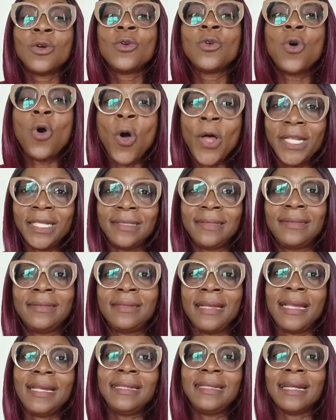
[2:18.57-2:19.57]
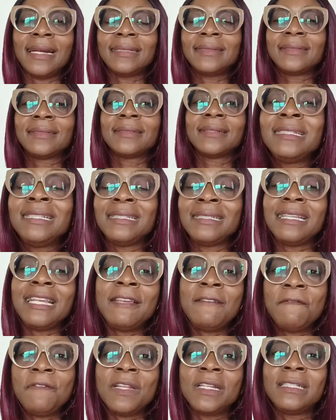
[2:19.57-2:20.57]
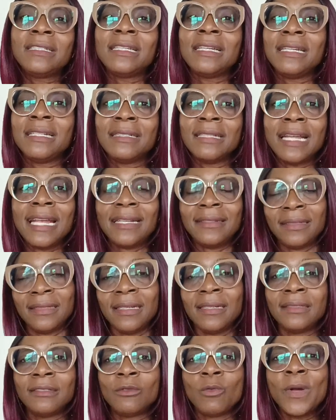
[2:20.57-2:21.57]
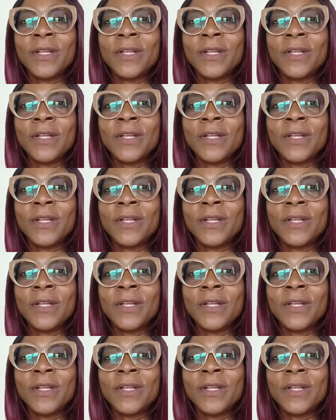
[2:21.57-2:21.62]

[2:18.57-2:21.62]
God is saying that it is infinite in essence.